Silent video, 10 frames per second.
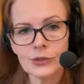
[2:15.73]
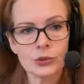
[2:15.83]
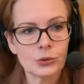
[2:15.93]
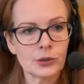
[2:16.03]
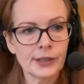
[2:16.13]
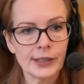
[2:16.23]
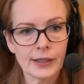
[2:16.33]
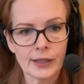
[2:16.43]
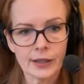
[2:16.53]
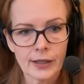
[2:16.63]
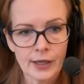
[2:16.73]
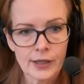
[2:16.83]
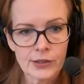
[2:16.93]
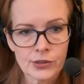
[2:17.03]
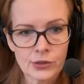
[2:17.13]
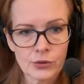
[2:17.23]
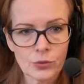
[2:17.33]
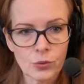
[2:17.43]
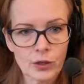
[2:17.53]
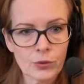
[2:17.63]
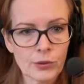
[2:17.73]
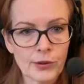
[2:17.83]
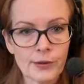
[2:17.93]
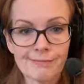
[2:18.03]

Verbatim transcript: tool here to work with,